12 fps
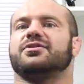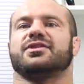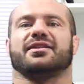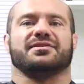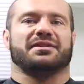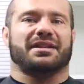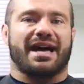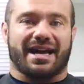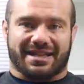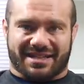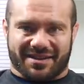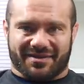You should have a lot
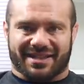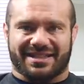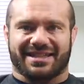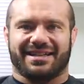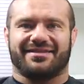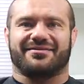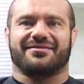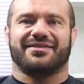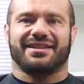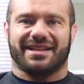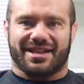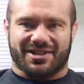of stimulants in it,
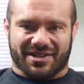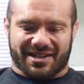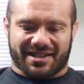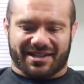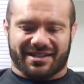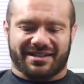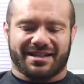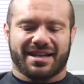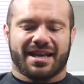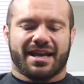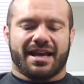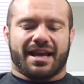really get you kicking.
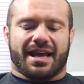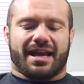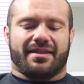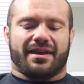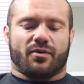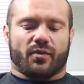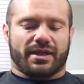And then